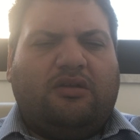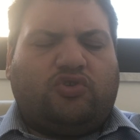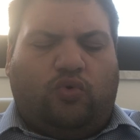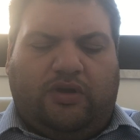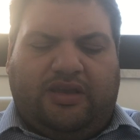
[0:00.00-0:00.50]

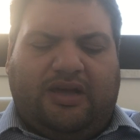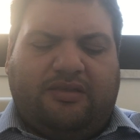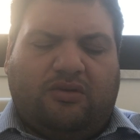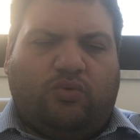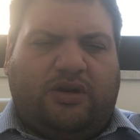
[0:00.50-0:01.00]
So, in
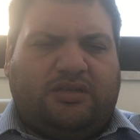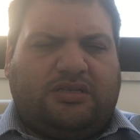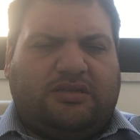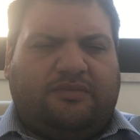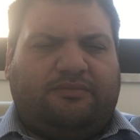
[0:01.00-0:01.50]
other
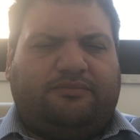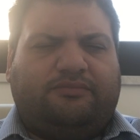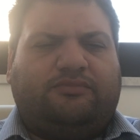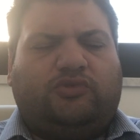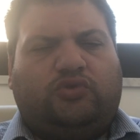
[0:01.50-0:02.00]
words,
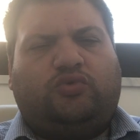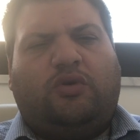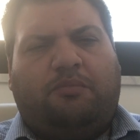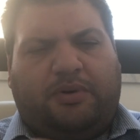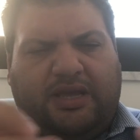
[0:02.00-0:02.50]
to
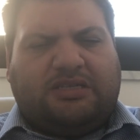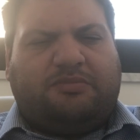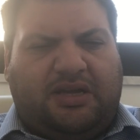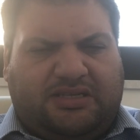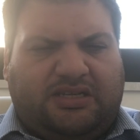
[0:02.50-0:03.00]
embrace
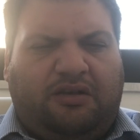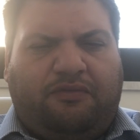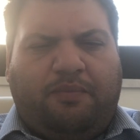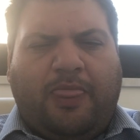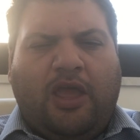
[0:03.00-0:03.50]

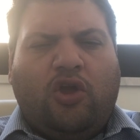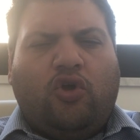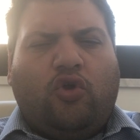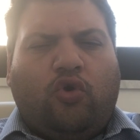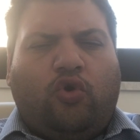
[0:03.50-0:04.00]
myself,
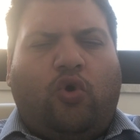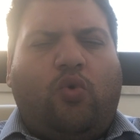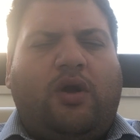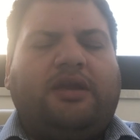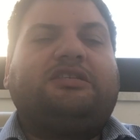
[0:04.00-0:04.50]
no
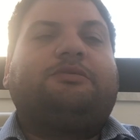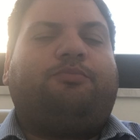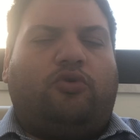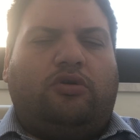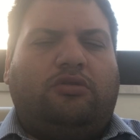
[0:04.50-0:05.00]
one is
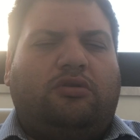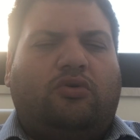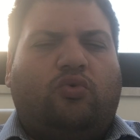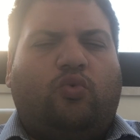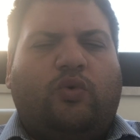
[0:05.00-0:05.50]
born
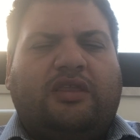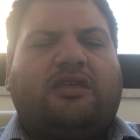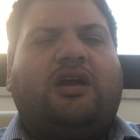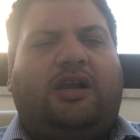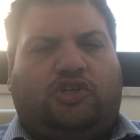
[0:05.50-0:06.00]

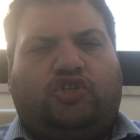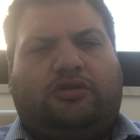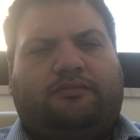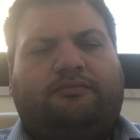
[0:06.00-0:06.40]
with culture.